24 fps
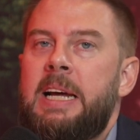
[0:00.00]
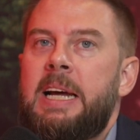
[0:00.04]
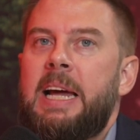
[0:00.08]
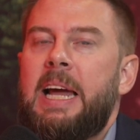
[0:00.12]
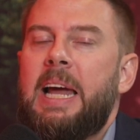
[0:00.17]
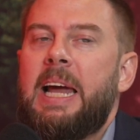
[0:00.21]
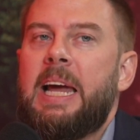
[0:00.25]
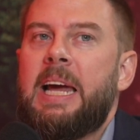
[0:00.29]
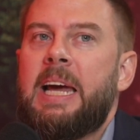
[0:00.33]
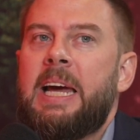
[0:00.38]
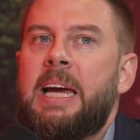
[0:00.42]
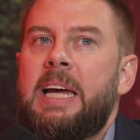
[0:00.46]

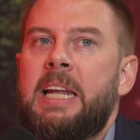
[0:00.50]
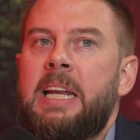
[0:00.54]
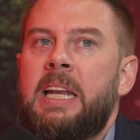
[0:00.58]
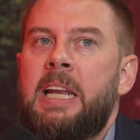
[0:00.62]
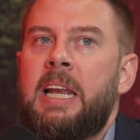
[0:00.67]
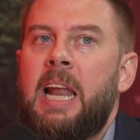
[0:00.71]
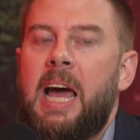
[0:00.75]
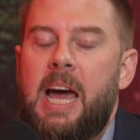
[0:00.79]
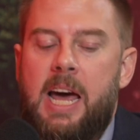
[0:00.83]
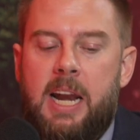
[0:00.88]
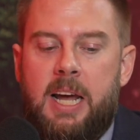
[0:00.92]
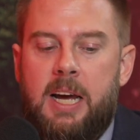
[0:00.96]
and
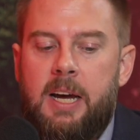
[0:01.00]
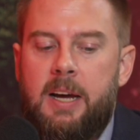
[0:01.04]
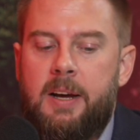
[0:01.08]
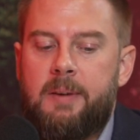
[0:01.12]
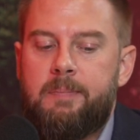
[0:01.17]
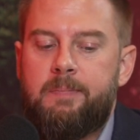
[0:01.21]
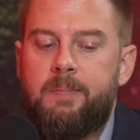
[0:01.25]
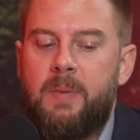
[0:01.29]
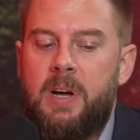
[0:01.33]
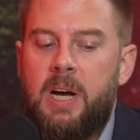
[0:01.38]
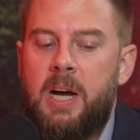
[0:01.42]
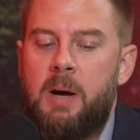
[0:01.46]
had
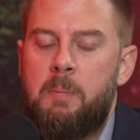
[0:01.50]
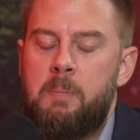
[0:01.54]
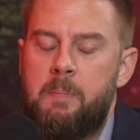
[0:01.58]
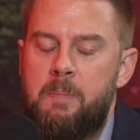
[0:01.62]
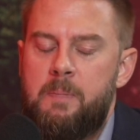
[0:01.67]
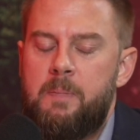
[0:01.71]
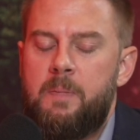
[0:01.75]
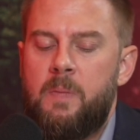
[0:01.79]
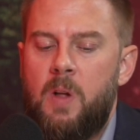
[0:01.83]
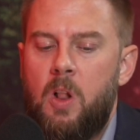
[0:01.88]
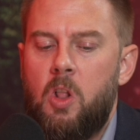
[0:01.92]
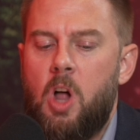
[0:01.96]

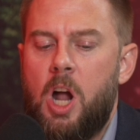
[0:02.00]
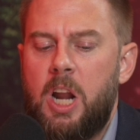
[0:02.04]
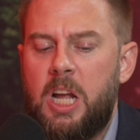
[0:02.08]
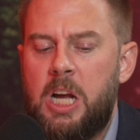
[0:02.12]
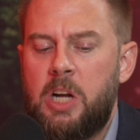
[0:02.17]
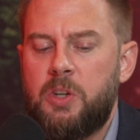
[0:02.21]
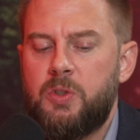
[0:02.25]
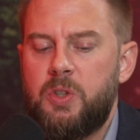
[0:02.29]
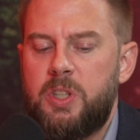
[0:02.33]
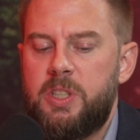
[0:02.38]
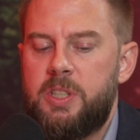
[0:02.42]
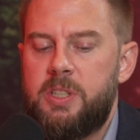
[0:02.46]
a lot of
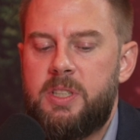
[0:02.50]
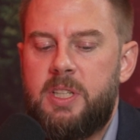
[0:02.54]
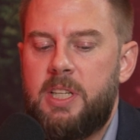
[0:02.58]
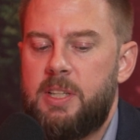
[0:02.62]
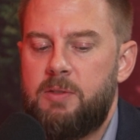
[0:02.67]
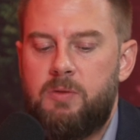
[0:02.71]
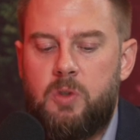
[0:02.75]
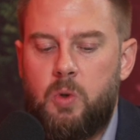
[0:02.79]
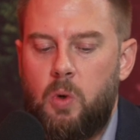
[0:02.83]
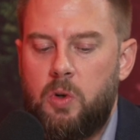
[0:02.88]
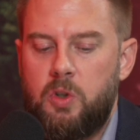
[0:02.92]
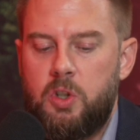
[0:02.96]
countries
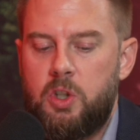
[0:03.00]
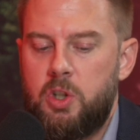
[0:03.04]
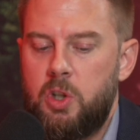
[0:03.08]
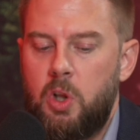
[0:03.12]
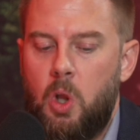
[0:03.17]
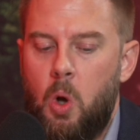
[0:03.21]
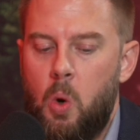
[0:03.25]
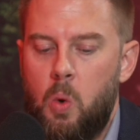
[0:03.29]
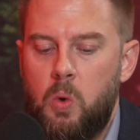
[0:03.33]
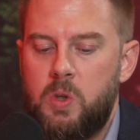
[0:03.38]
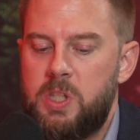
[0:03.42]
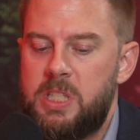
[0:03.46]
did sort of
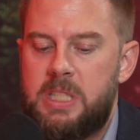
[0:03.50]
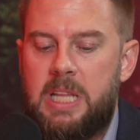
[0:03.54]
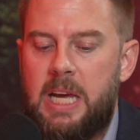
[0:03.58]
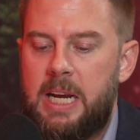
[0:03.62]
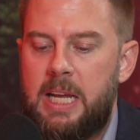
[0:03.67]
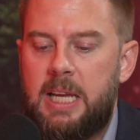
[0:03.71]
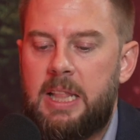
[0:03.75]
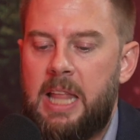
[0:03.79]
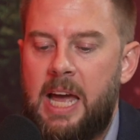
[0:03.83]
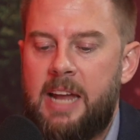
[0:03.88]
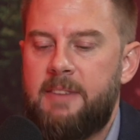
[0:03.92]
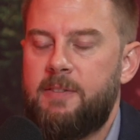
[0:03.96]
slow,
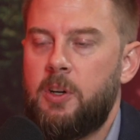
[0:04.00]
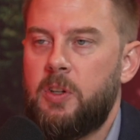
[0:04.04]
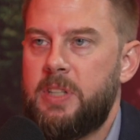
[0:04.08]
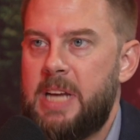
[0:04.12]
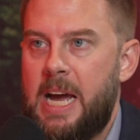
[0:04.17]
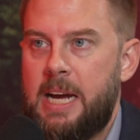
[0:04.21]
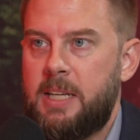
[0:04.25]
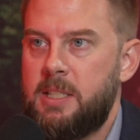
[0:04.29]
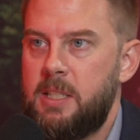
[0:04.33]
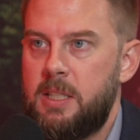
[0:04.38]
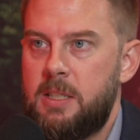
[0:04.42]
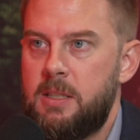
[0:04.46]
steady landfill
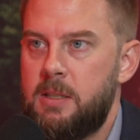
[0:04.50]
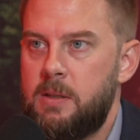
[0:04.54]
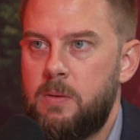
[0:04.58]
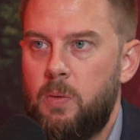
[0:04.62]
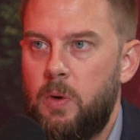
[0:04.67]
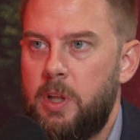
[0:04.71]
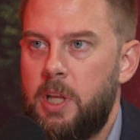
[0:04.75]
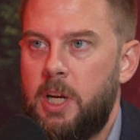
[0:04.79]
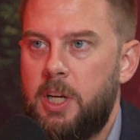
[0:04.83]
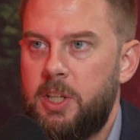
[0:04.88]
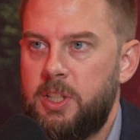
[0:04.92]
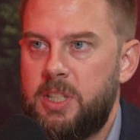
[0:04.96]
taxes
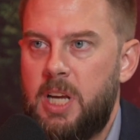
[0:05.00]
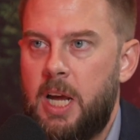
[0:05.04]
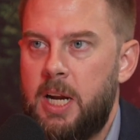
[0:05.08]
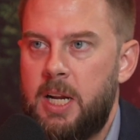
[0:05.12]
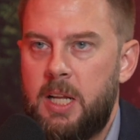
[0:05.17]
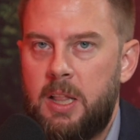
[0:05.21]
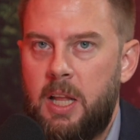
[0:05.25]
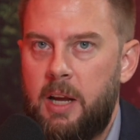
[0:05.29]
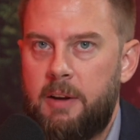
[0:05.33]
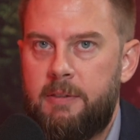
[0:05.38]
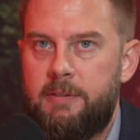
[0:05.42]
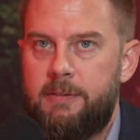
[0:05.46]
where they just
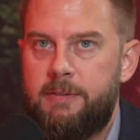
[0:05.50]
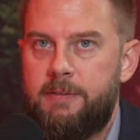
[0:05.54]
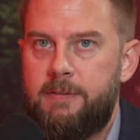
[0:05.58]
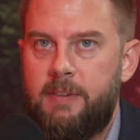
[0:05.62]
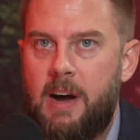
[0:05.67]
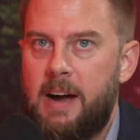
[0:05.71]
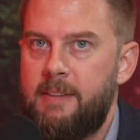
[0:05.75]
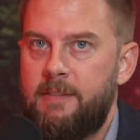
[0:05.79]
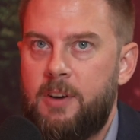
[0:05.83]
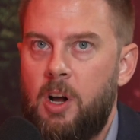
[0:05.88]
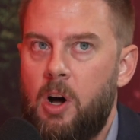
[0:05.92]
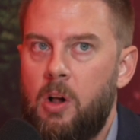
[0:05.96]
added like
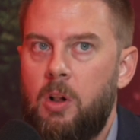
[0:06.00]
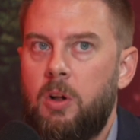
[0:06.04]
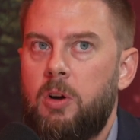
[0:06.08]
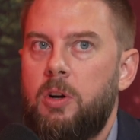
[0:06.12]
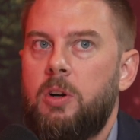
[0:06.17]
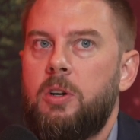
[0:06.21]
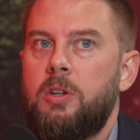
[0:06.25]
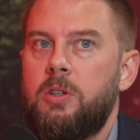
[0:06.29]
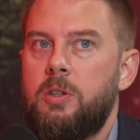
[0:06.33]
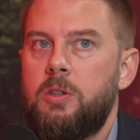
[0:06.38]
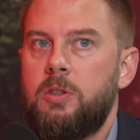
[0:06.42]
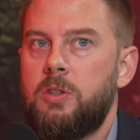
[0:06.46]

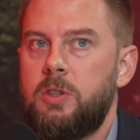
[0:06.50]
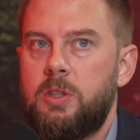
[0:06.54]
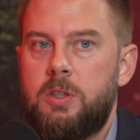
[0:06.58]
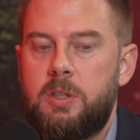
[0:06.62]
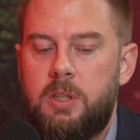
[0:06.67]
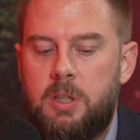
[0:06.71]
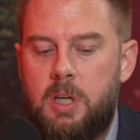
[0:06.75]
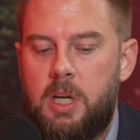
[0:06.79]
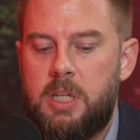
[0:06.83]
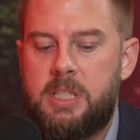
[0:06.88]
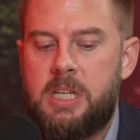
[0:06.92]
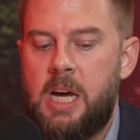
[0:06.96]
$5
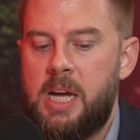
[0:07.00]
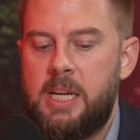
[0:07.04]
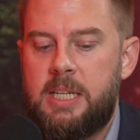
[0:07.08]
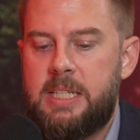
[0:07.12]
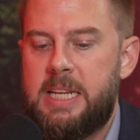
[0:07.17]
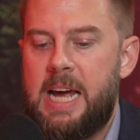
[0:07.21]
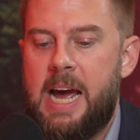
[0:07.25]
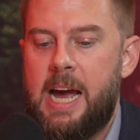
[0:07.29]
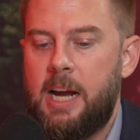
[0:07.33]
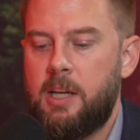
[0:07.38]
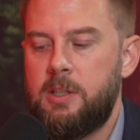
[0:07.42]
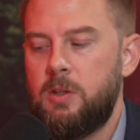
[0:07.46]
a ton
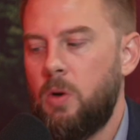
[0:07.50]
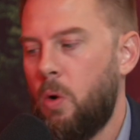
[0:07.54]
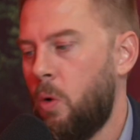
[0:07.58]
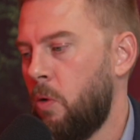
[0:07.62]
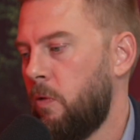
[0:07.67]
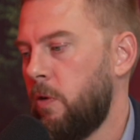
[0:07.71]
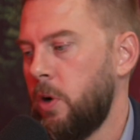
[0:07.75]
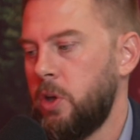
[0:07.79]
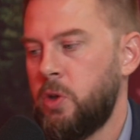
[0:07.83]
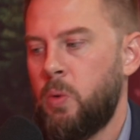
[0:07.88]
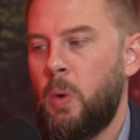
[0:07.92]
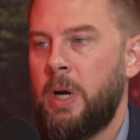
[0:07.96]
tax
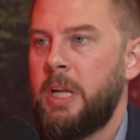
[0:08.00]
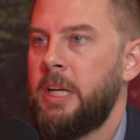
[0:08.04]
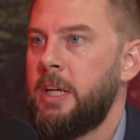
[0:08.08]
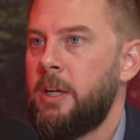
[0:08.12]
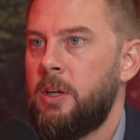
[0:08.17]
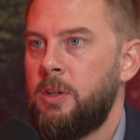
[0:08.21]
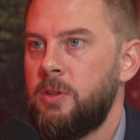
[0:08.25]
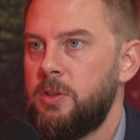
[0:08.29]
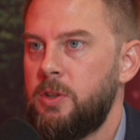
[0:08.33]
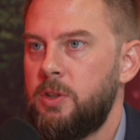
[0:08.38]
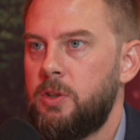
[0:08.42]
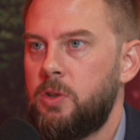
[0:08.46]
over 20
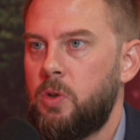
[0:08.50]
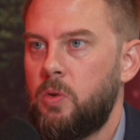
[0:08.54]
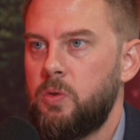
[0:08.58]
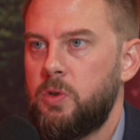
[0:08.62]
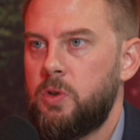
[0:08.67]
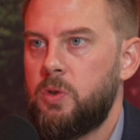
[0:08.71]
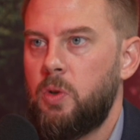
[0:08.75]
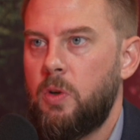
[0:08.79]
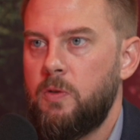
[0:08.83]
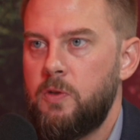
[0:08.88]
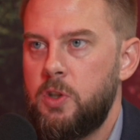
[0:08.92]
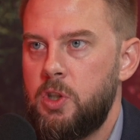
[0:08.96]
years. So
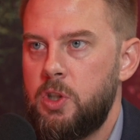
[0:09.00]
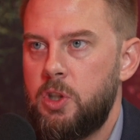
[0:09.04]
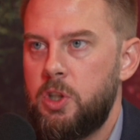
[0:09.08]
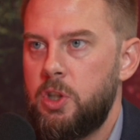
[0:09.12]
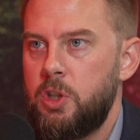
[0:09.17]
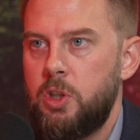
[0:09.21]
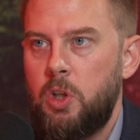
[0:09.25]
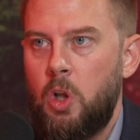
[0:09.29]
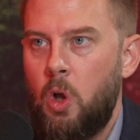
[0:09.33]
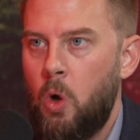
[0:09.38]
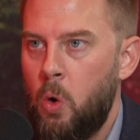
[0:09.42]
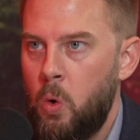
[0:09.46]
sort of
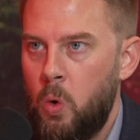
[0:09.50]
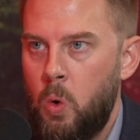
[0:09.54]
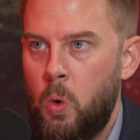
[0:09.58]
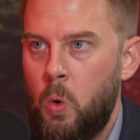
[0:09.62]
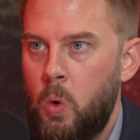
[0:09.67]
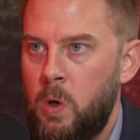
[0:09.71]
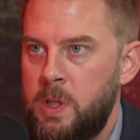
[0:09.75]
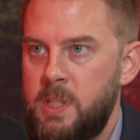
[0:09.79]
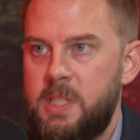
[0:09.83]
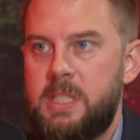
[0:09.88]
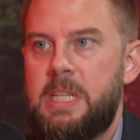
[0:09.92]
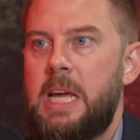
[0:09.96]

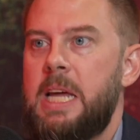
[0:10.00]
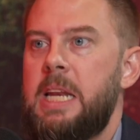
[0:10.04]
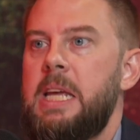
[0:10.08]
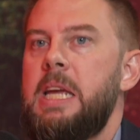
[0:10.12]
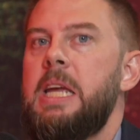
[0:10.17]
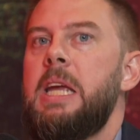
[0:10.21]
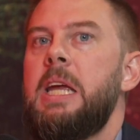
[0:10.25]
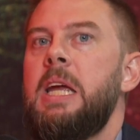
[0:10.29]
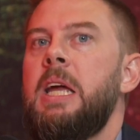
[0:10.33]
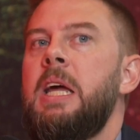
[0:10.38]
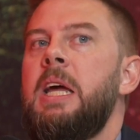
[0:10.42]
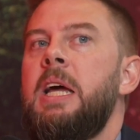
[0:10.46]
slow and
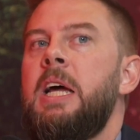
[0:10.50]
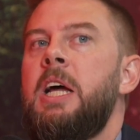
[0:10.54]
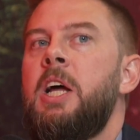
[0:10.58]
steady.